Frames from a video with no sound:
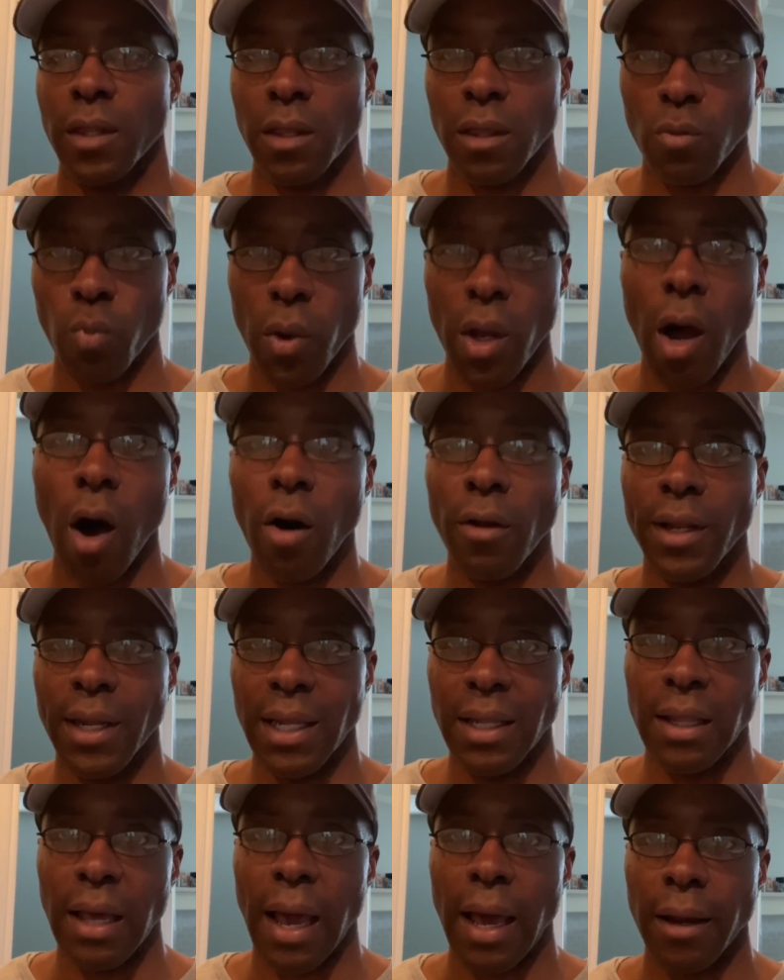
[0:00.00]
We all
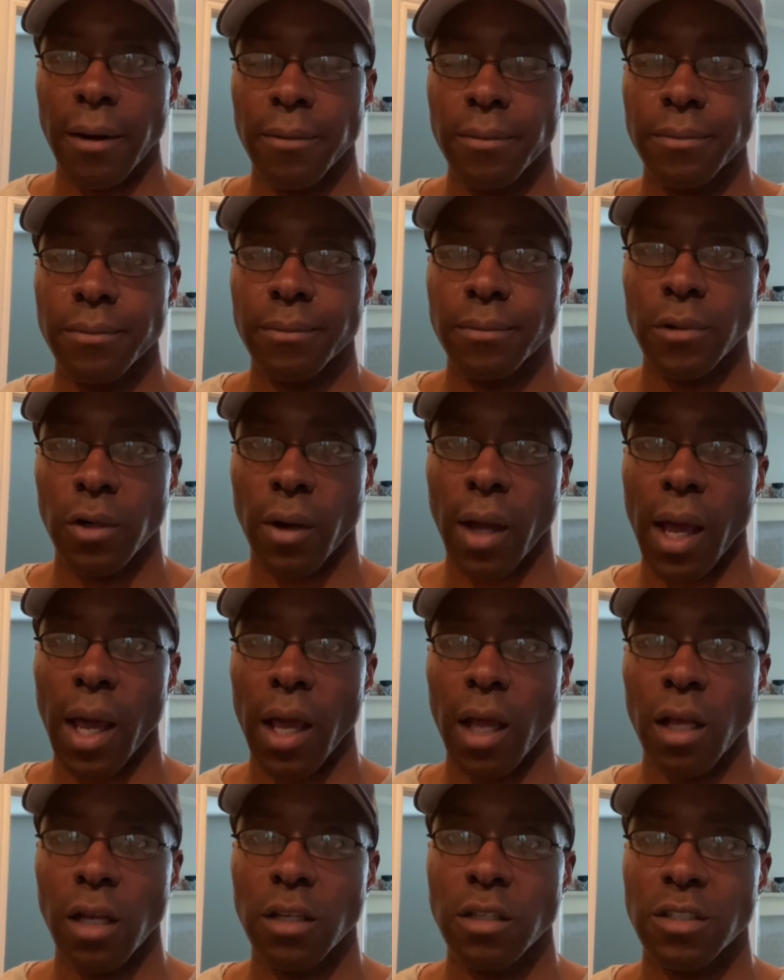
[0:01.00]
need that.
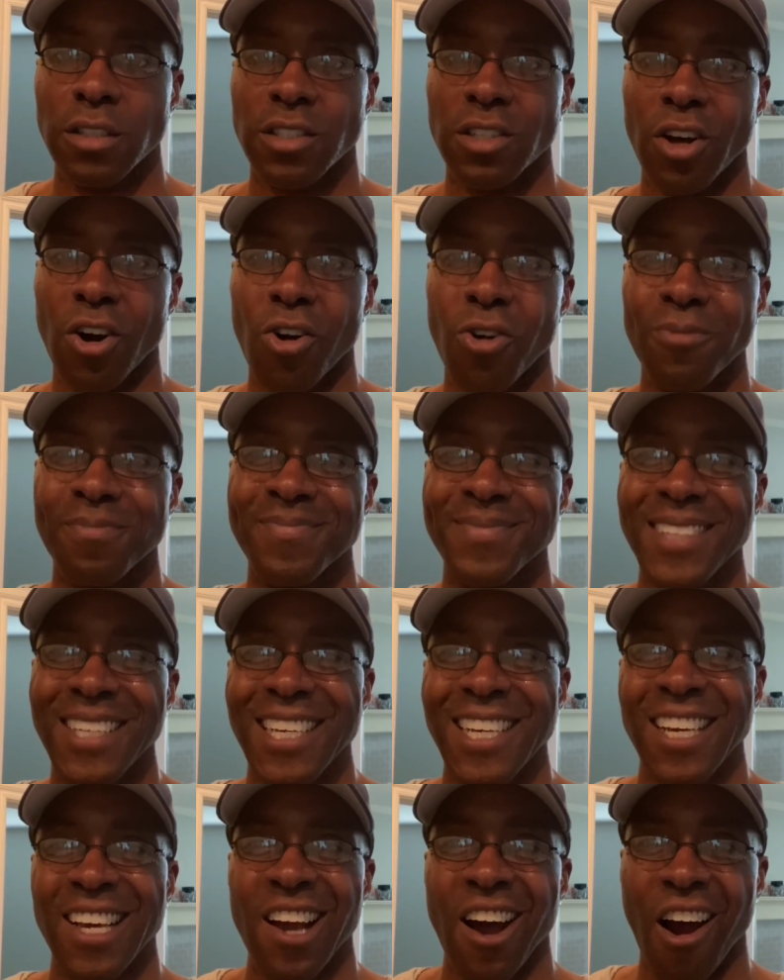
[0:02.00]
Okay. So,
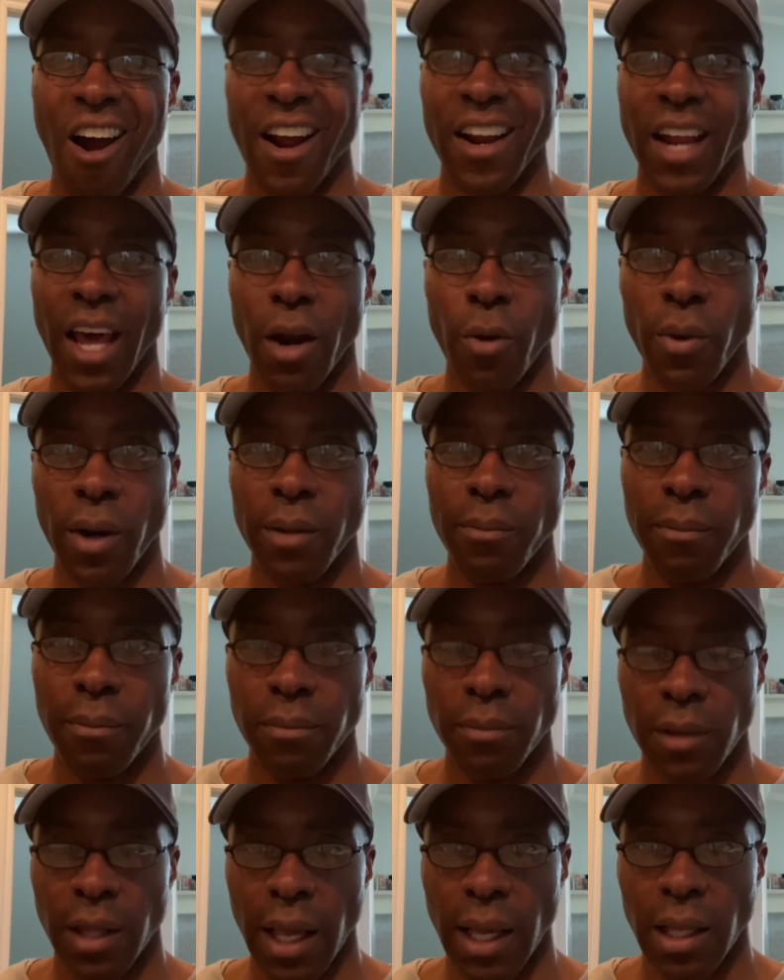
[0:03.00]
all right. I don't
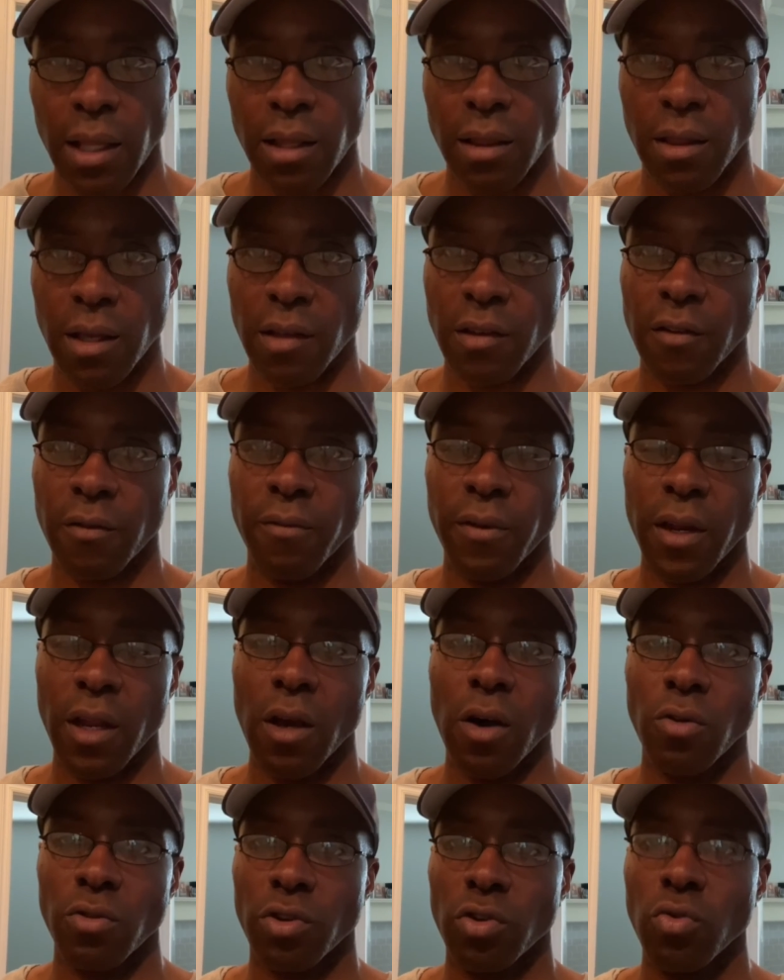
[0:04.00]
want to take this
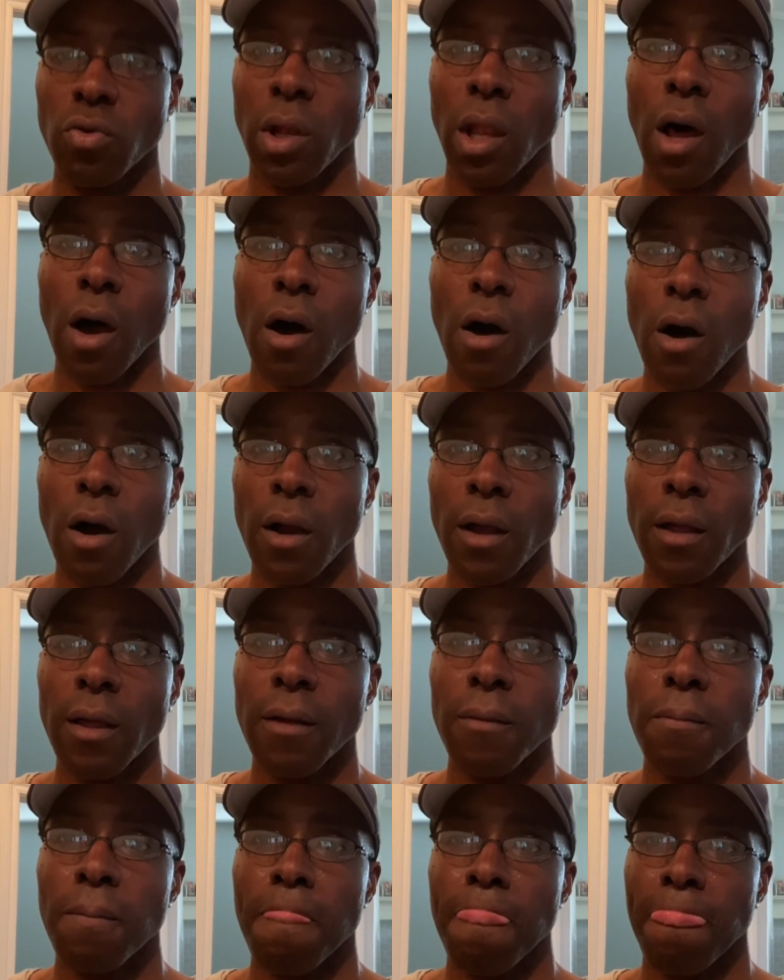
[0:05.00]
video too long.
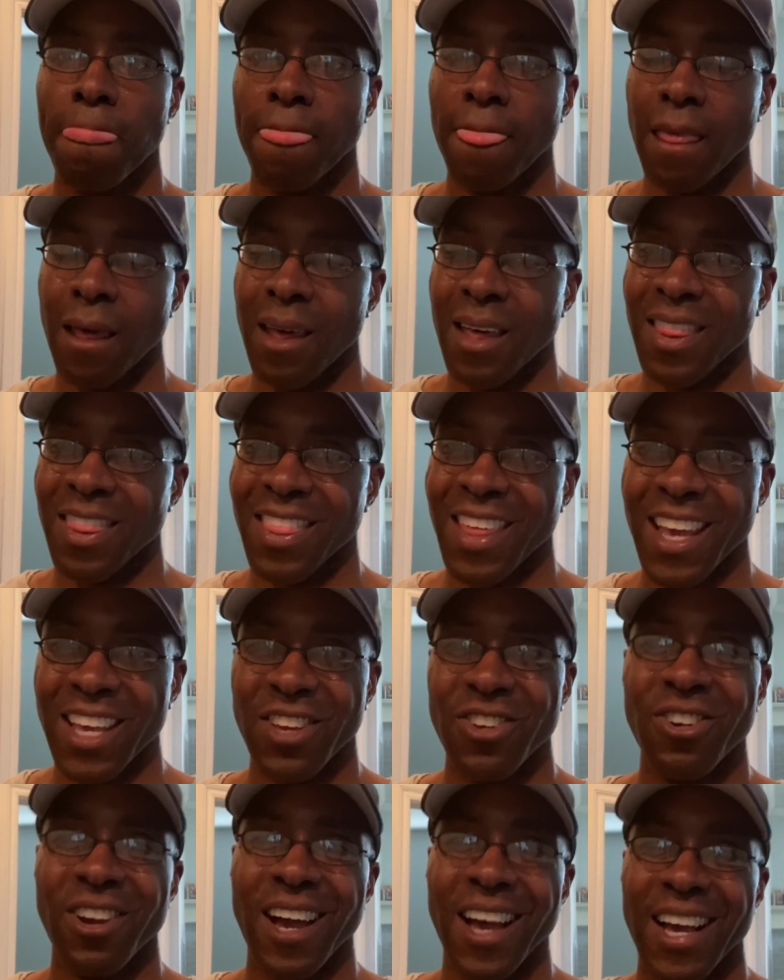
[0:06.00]
Thank
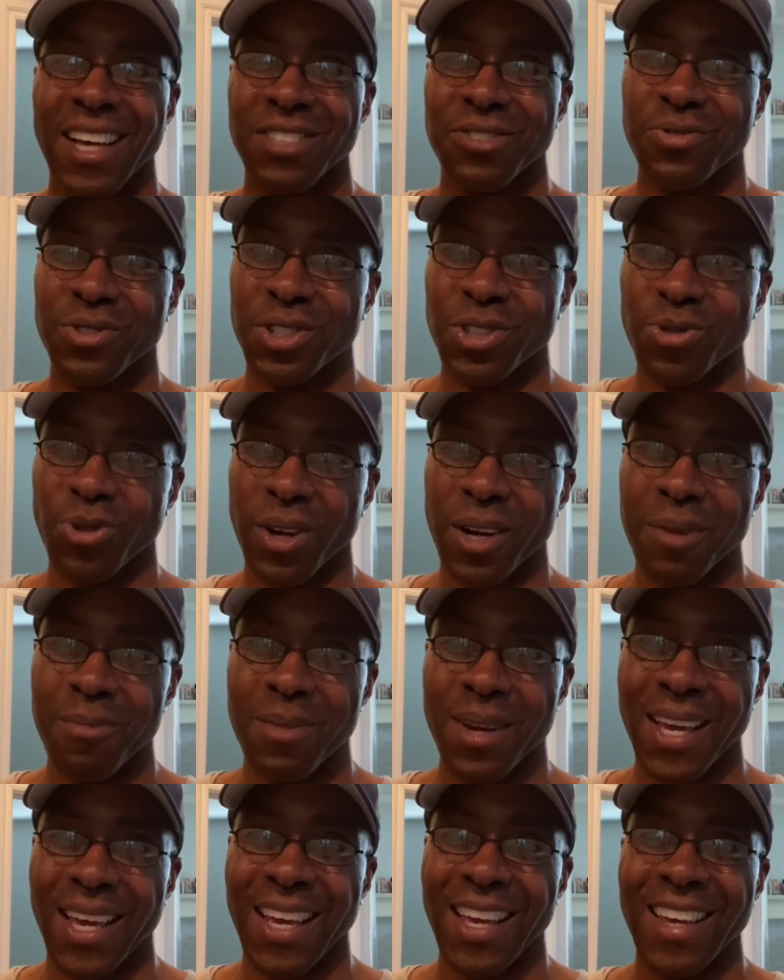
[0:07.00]
you guys for joining
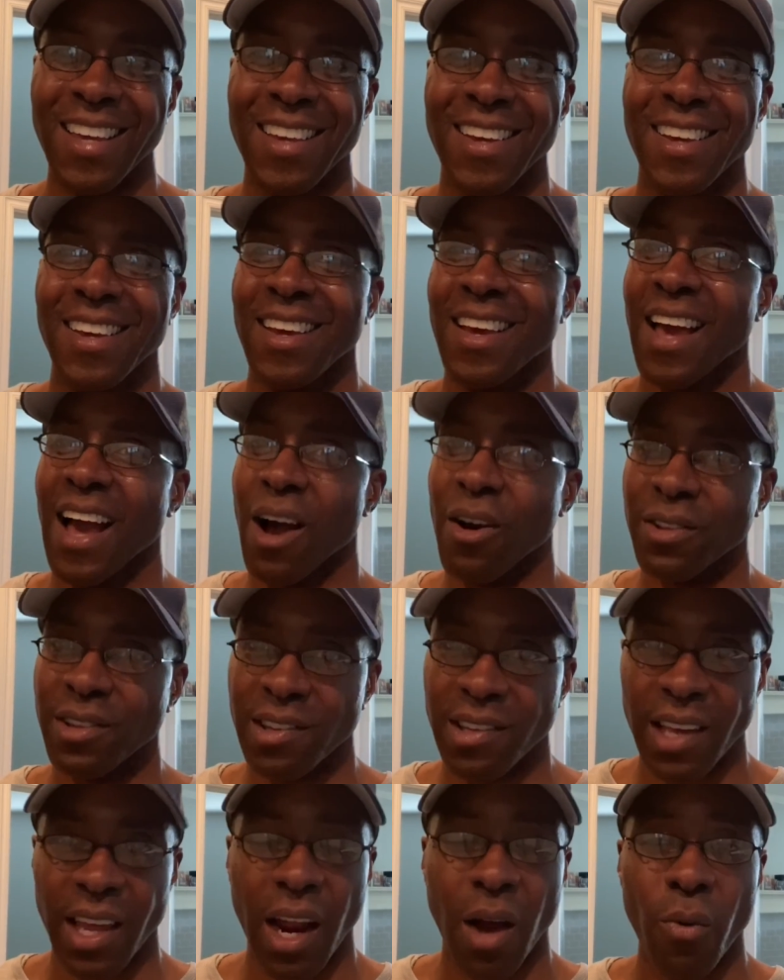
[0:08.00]
me. I
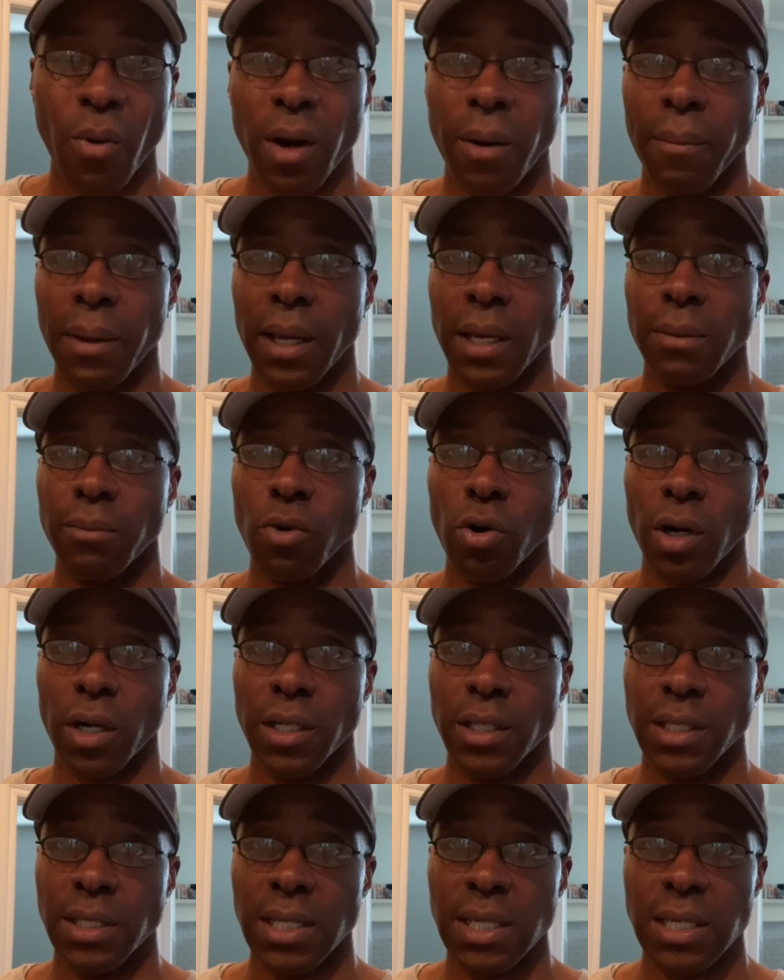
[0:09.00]
said I want to be more
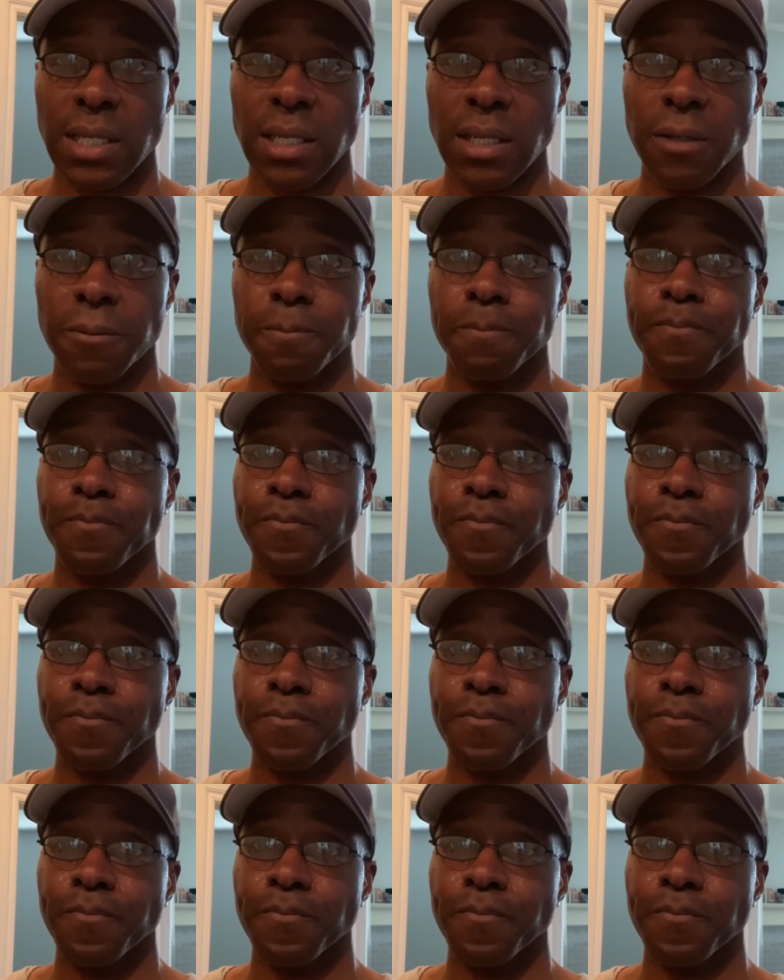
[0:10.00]
consistent.